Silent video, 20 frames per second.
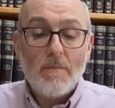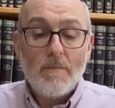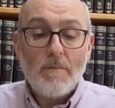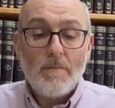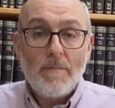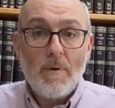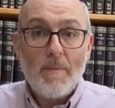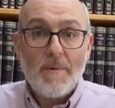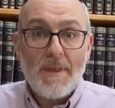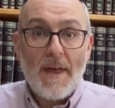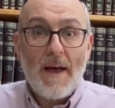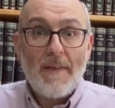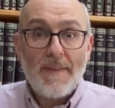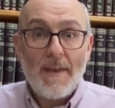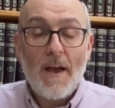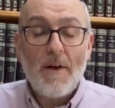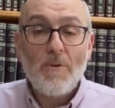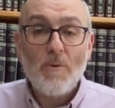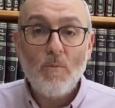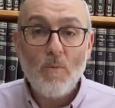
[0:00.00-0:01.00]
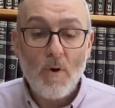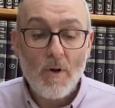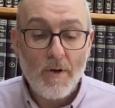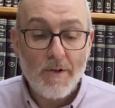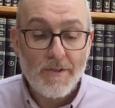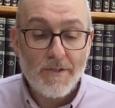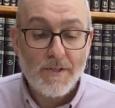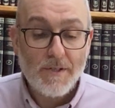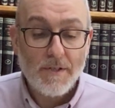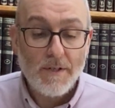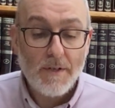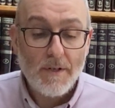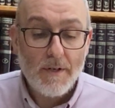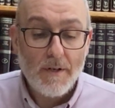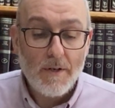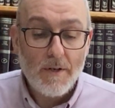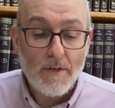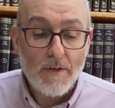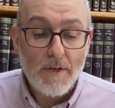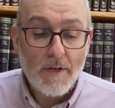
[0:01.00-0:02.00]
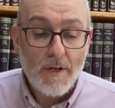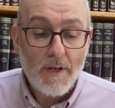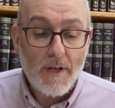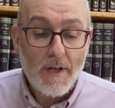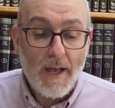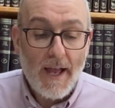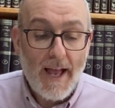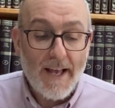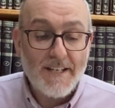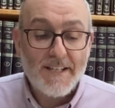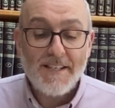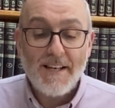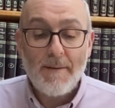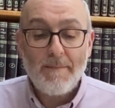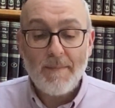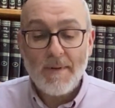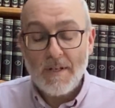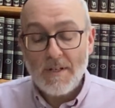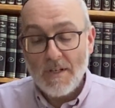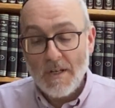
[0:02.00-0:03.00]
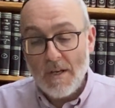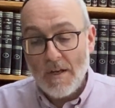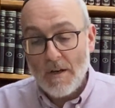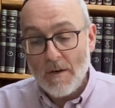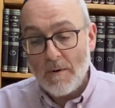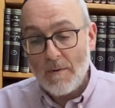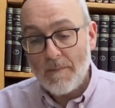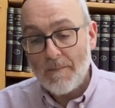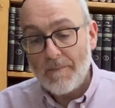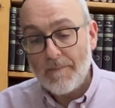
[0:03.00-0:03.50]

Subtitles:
but without the other words, has sent me to you.